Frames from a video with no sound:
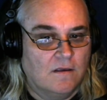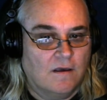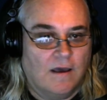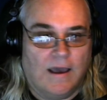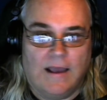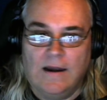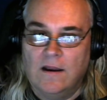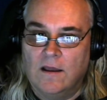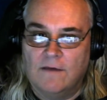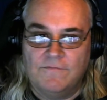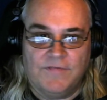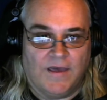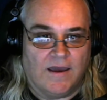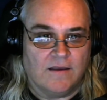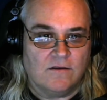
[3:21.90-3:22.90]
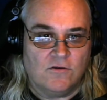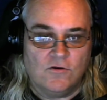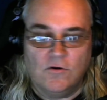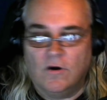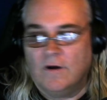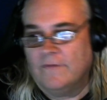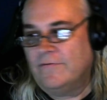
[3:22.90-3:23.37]
I love that.
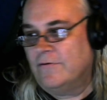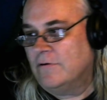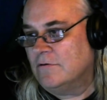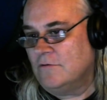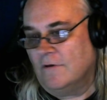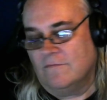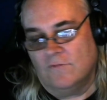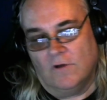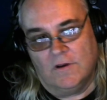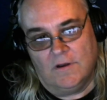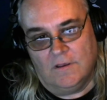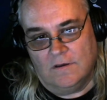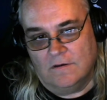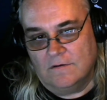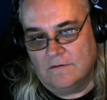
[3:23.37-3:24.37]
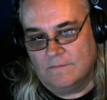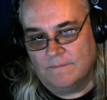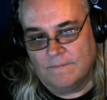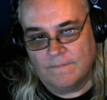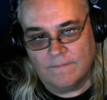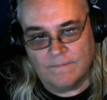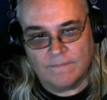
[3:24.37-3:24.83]
You have no idea.
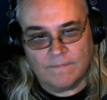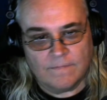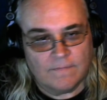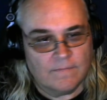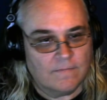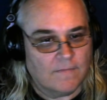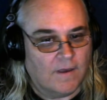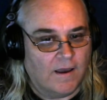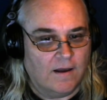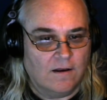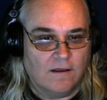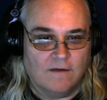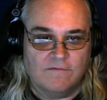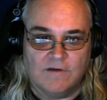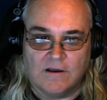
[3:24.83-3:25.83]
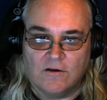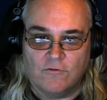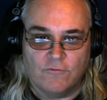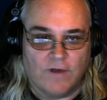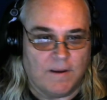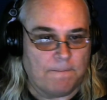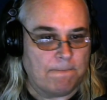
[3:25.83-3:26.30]
I love a
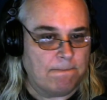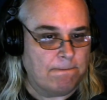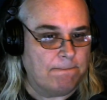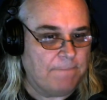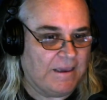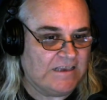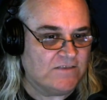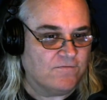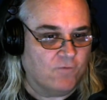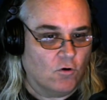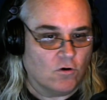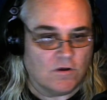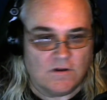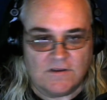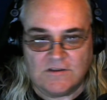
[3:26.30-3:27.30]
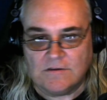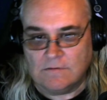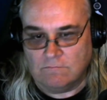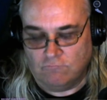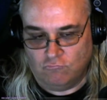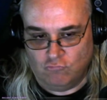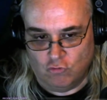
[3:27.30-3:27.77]
great bass vocalist.
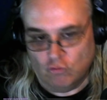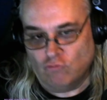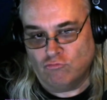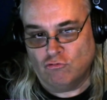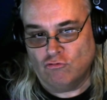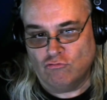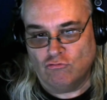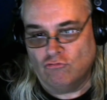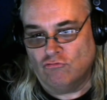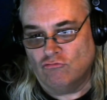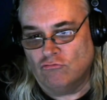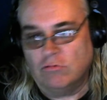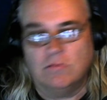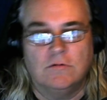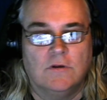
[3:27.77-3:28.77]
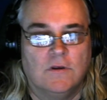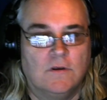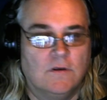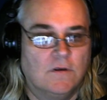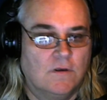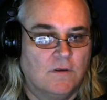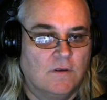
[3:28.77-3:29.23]

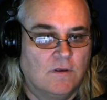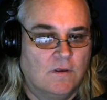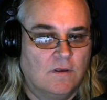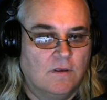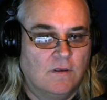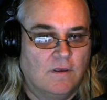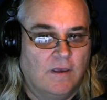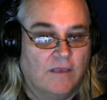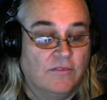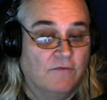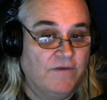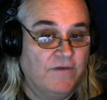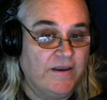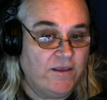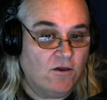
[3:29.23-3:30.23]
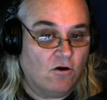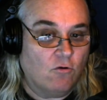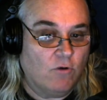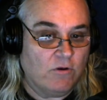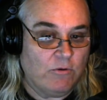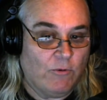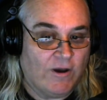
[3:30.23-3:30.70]
And the video,
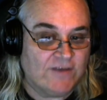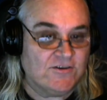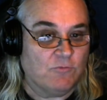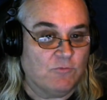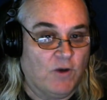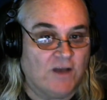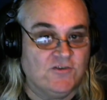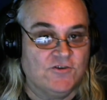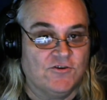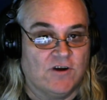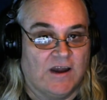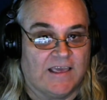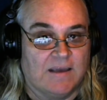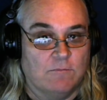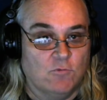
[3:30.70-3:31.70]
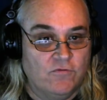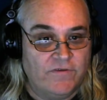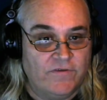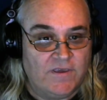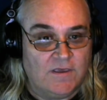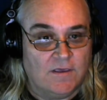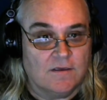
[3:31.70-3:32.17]
what are we watching? Watching her like a
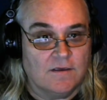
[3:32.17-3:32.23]
movie?